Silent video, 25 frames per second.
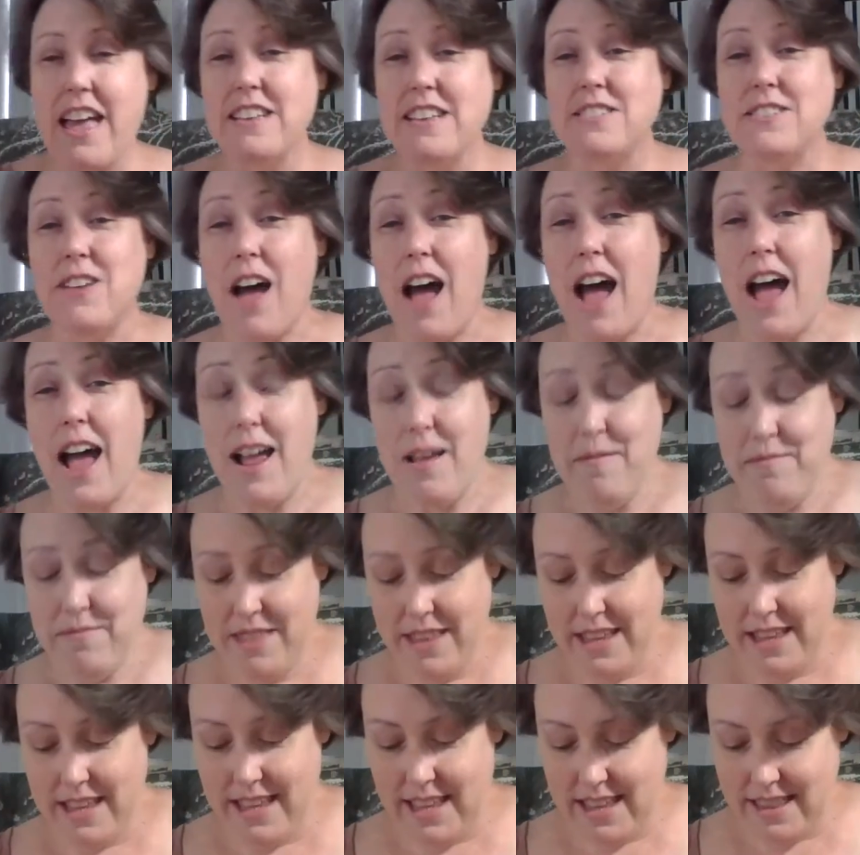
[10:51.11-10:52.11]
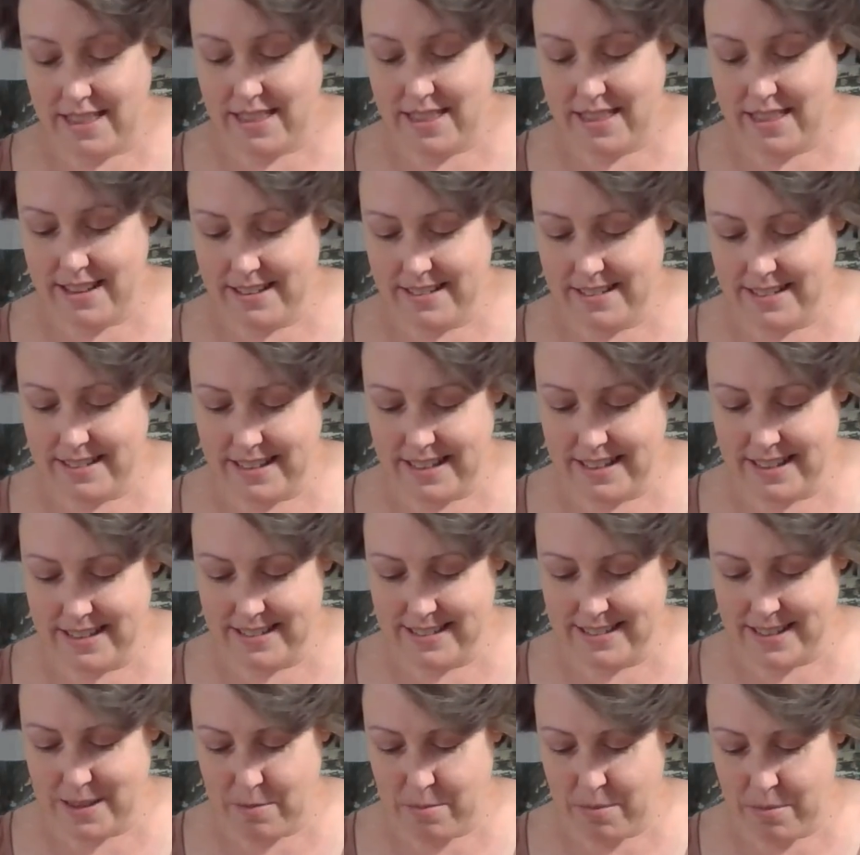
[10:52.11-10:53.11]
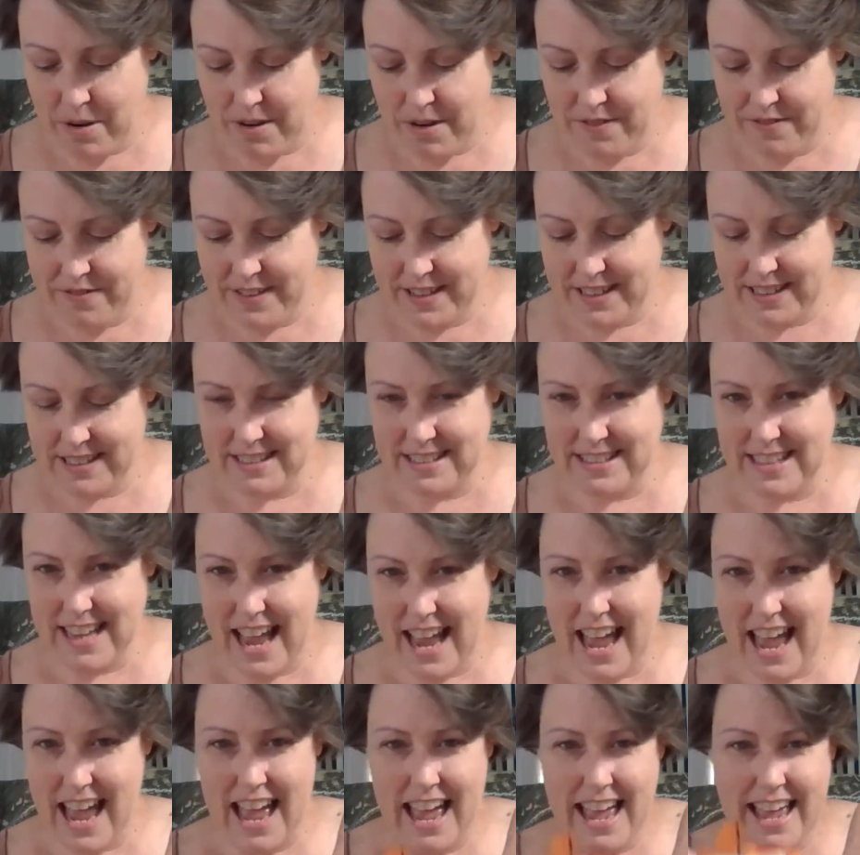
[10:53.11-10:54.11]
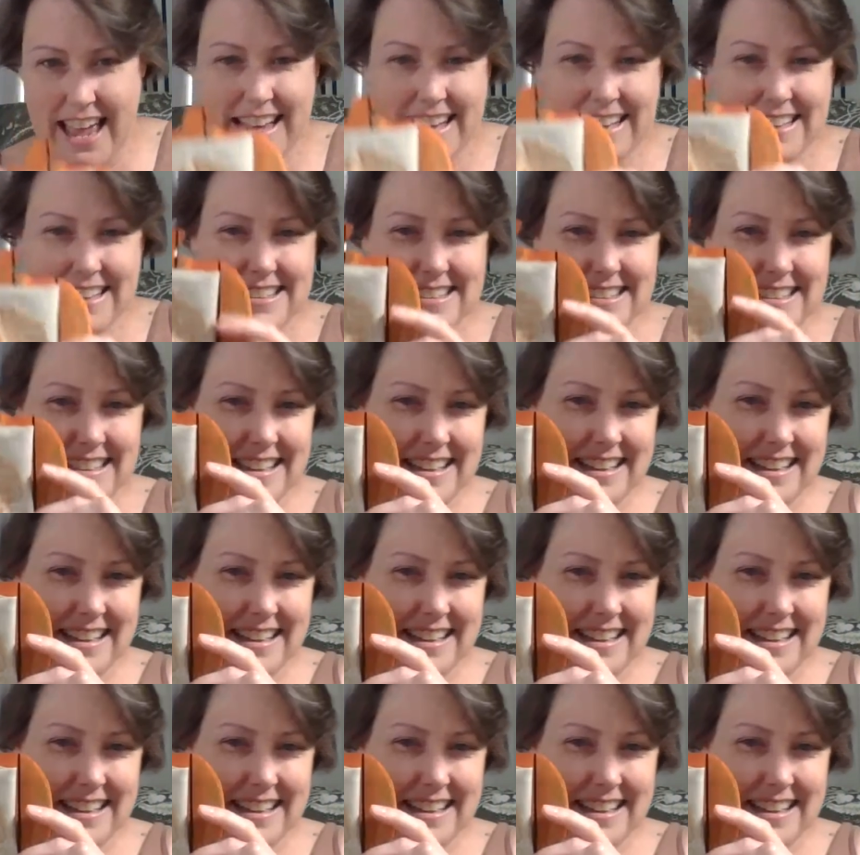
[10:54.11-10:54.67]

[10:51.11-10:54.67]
So I'm thinking this is the perfect size